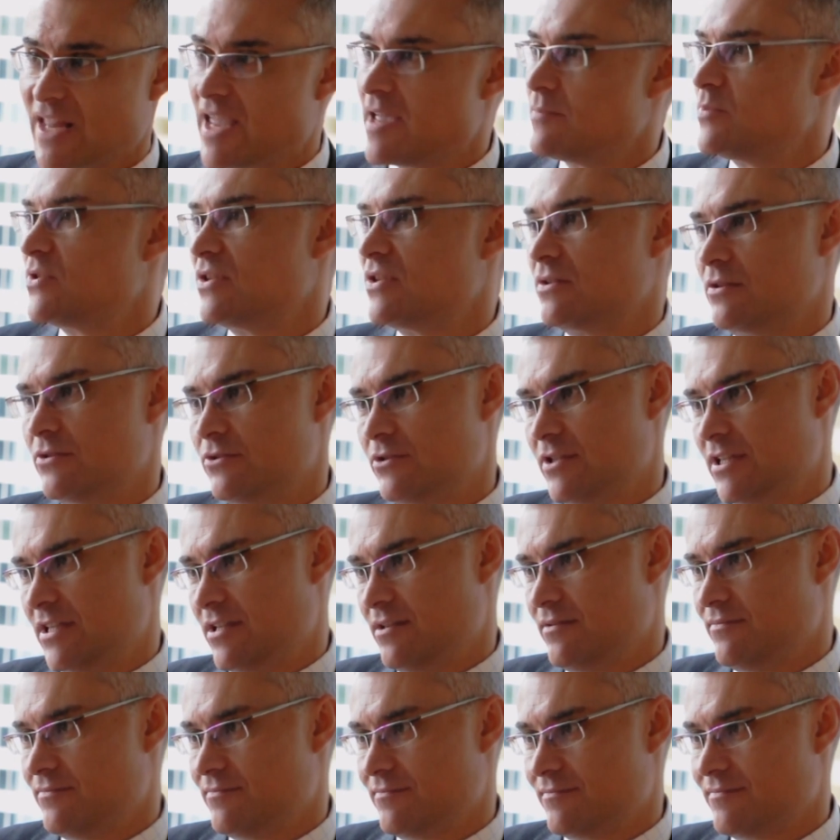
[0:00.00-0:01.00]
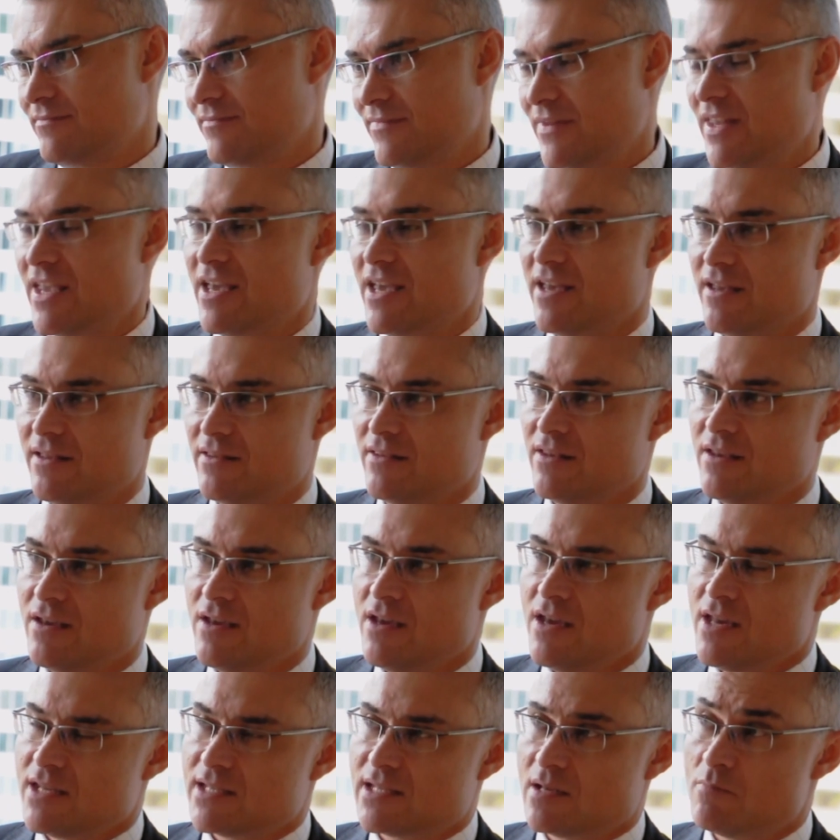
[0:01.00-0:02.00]
Absolutely, yeah.
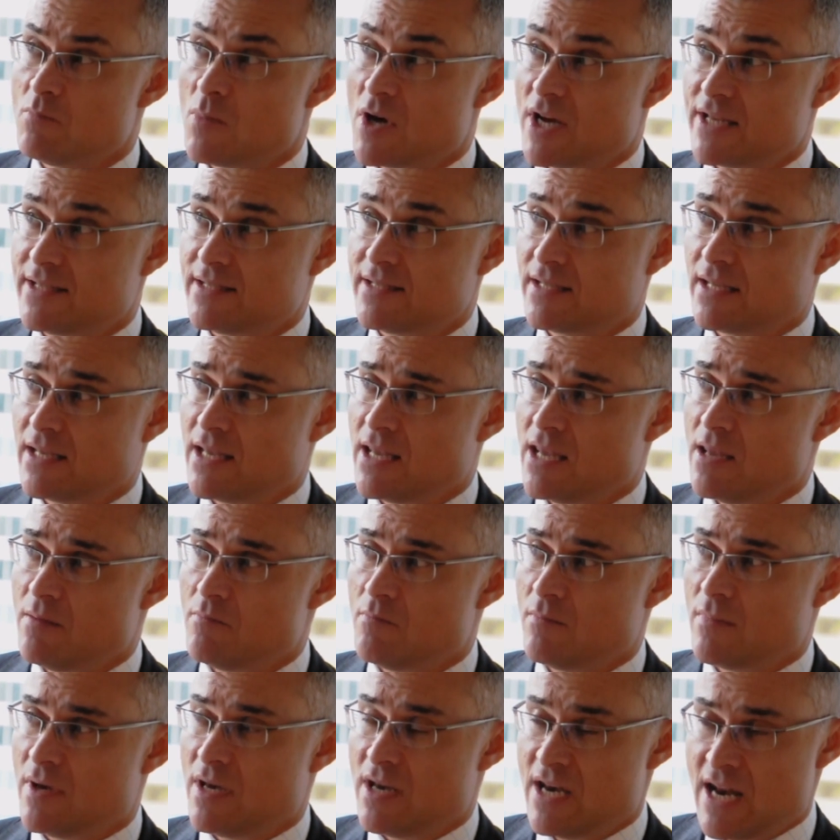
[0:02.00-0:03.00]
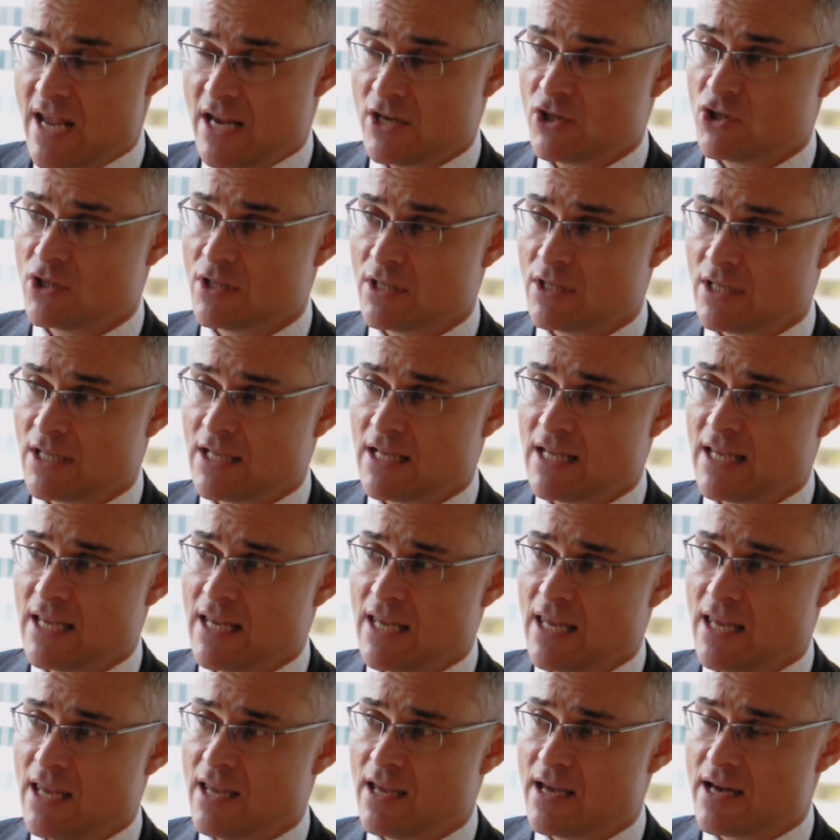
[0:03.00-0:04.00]
So my team
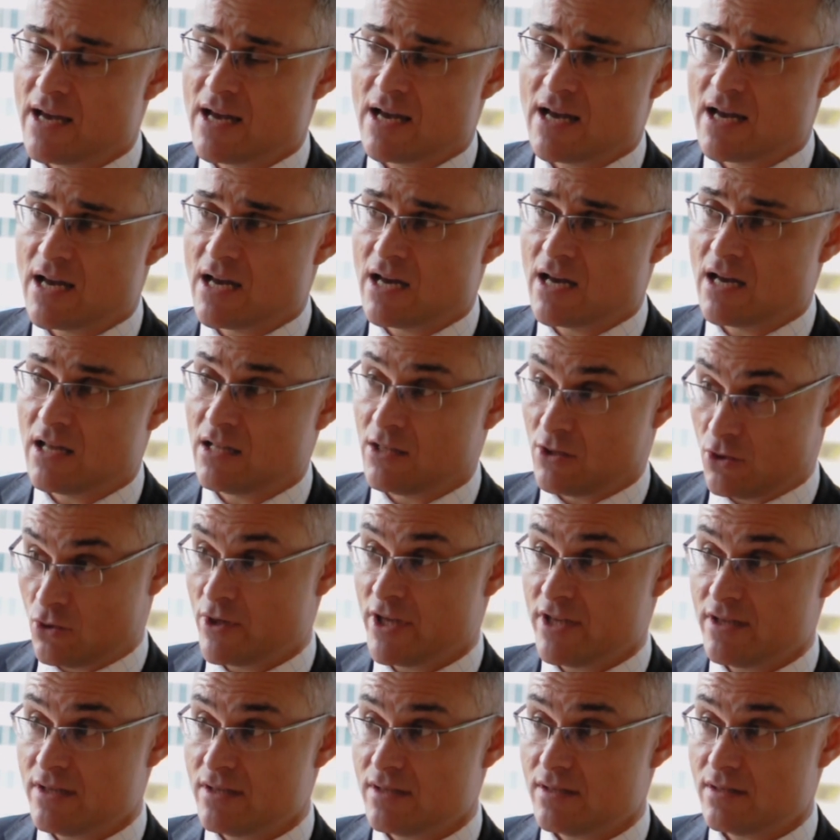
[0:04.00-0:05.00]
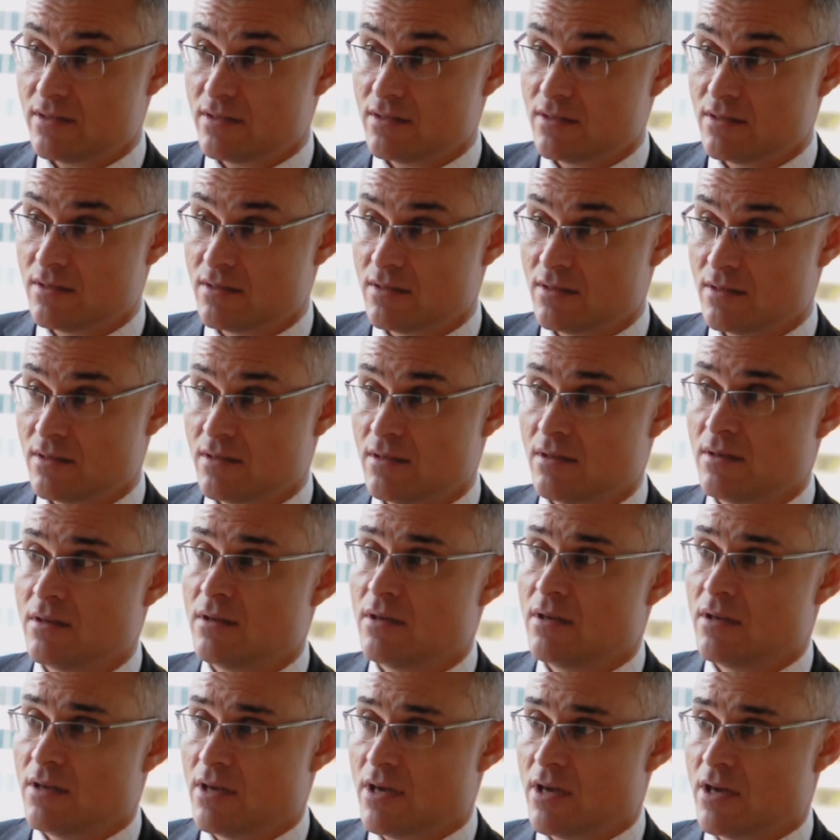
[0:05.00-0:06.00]
nationally are lawyers.
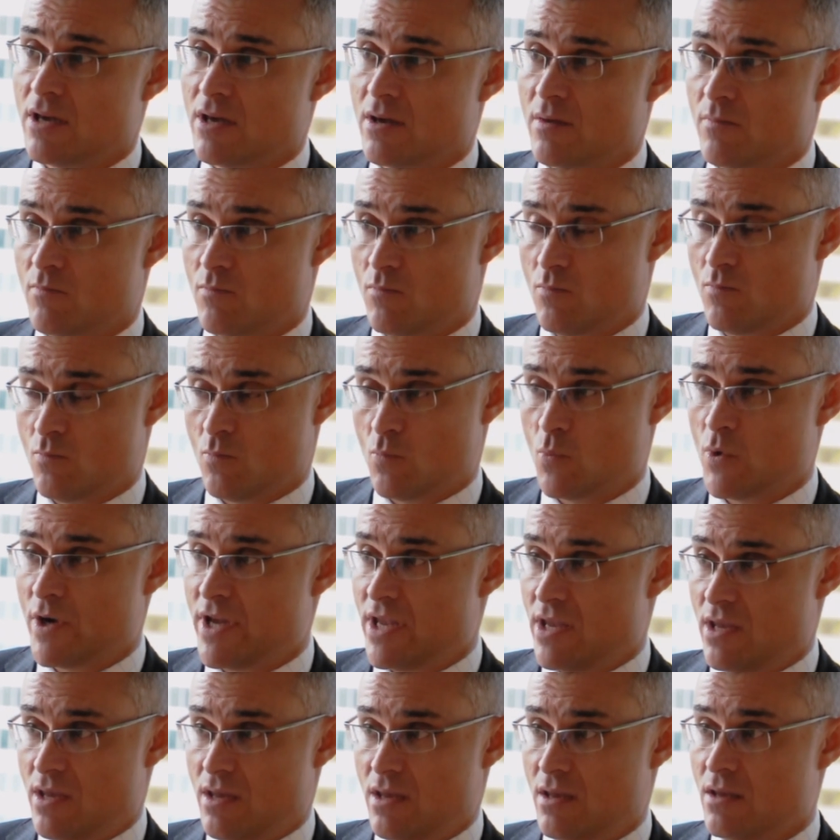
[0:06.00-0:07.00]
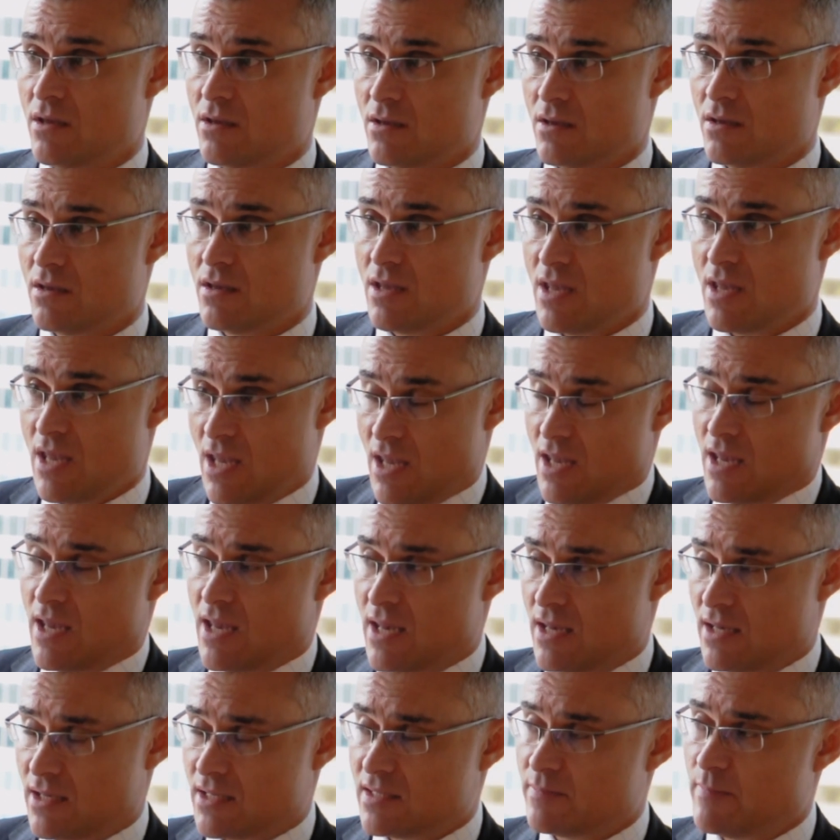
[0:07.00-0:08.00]
We
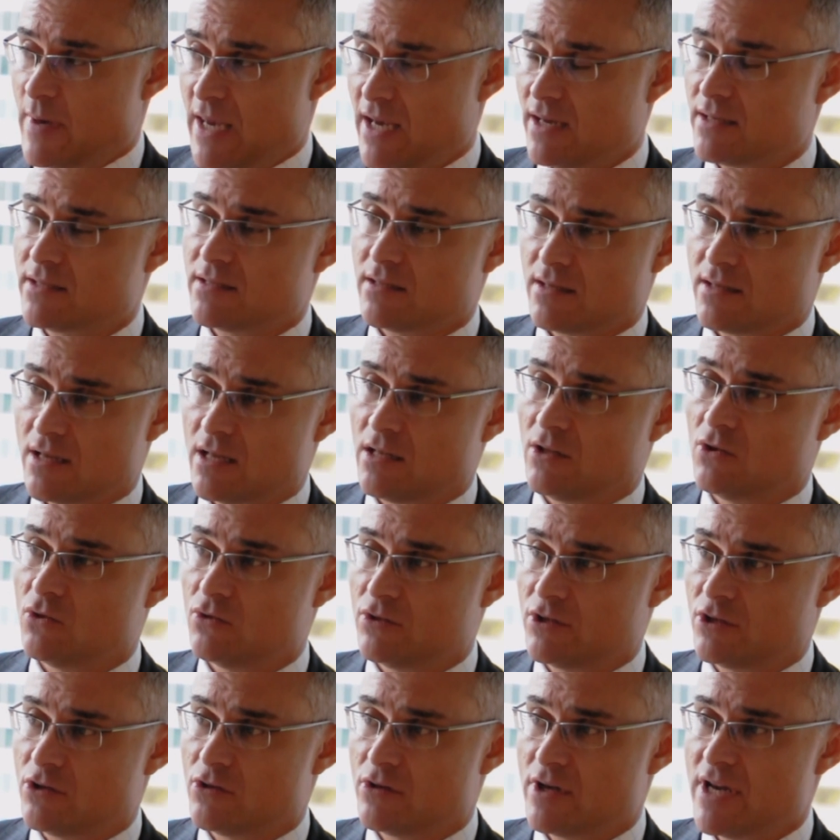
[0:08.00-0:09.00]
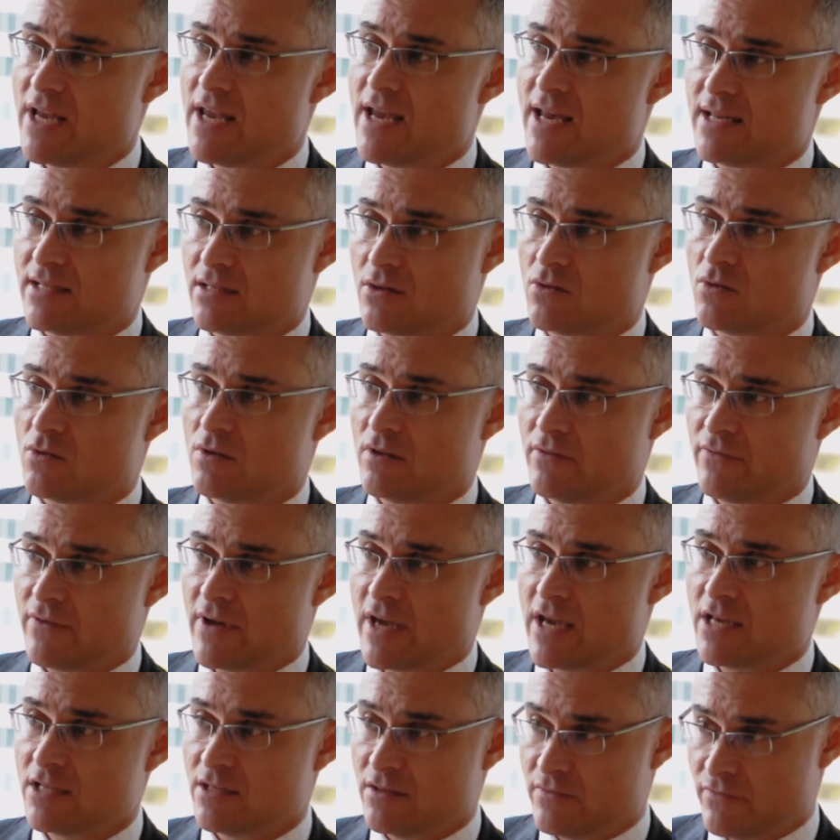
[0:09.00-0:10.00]
expect a law degree as a
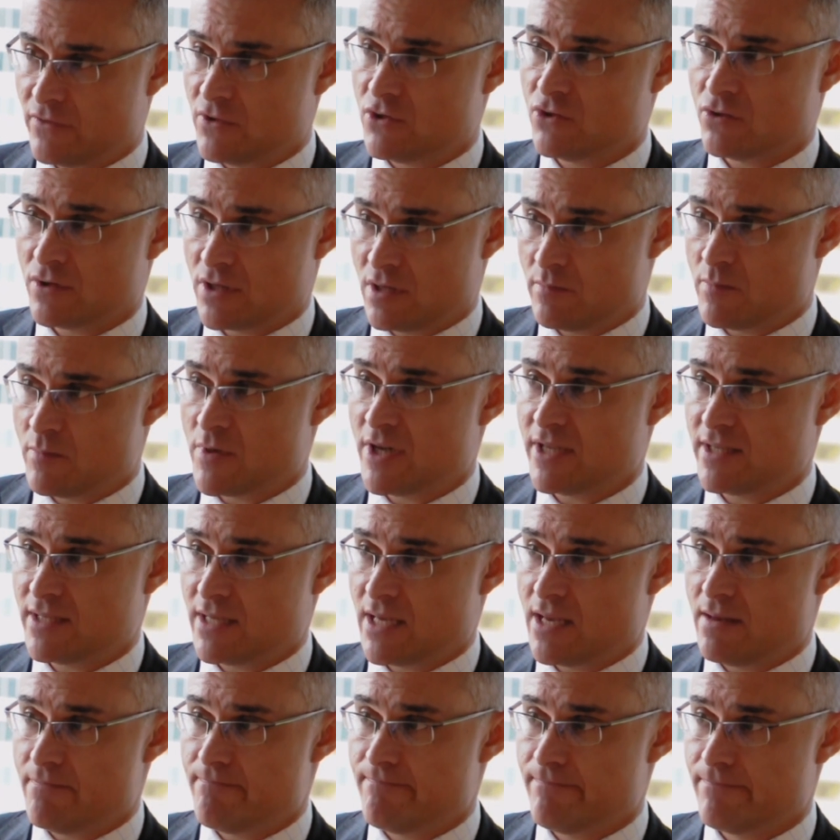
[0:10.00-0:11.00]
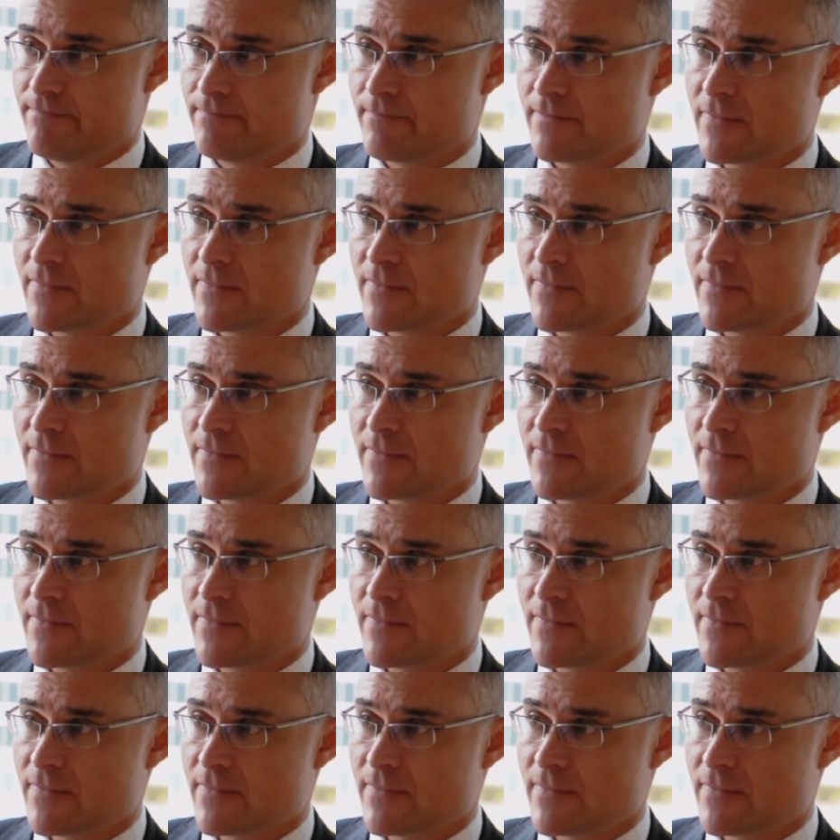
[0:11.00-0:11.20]
qualification for joining my team.